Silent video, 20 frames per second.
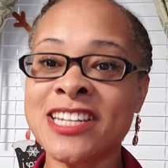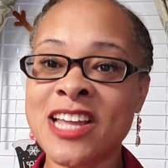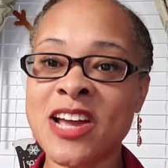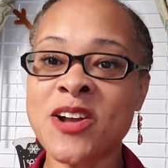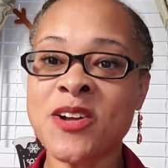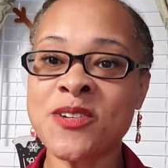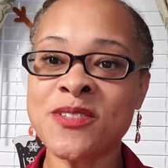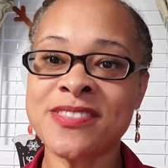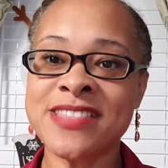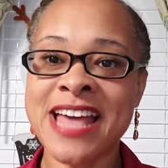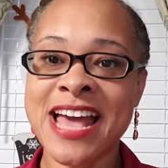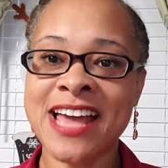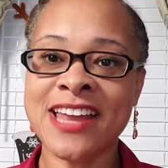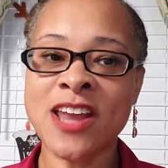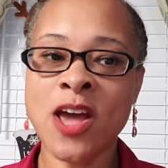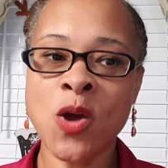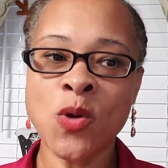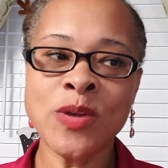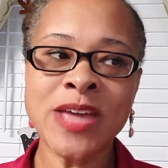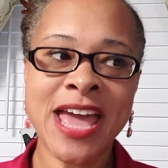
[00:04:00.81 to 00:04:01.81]
learn
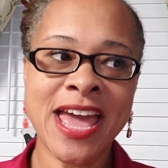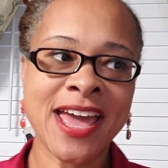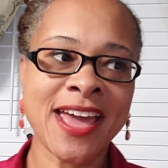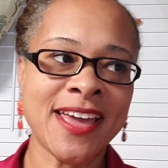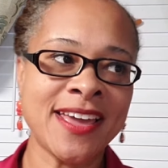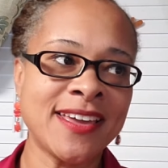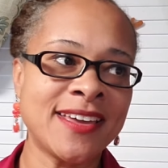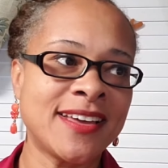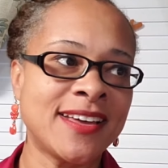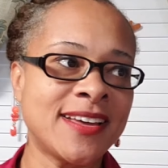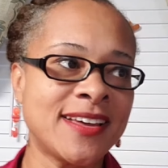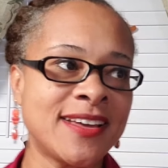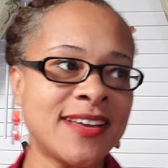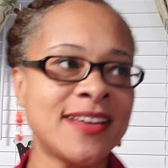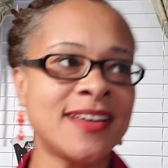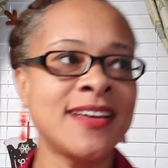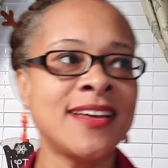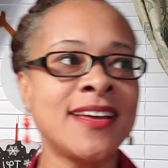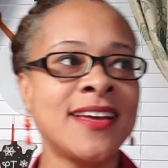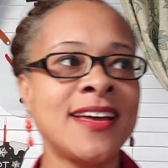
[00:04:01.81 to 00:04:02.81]
that, okay,
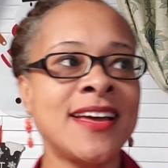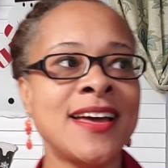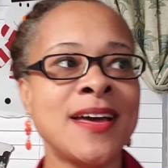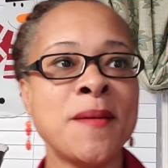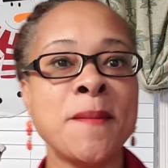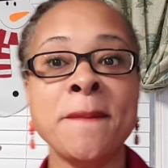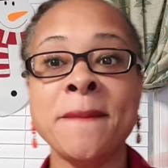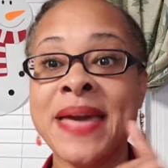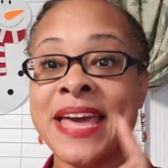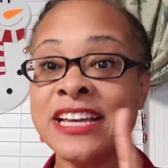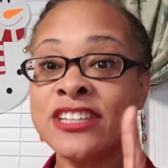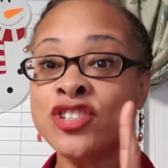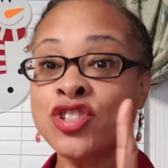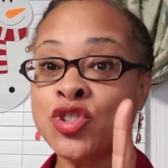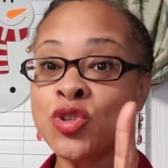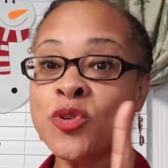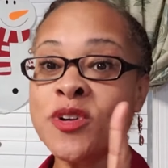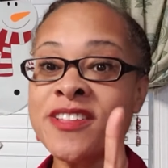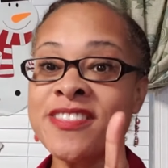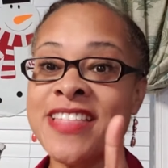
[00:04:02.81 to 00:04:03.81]
make
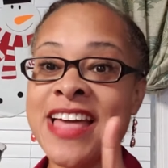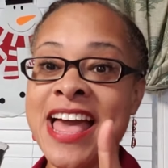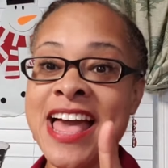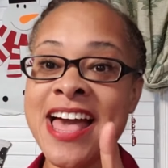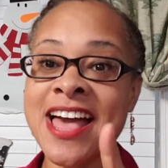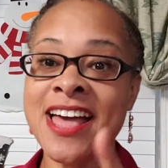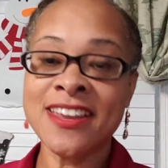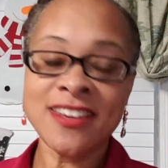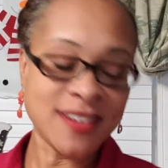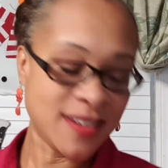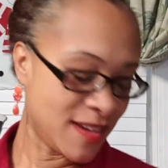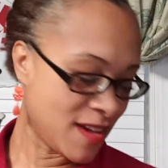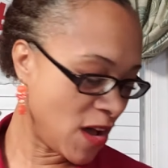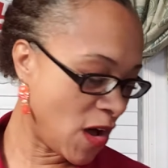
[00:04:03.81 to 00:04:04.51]
sure that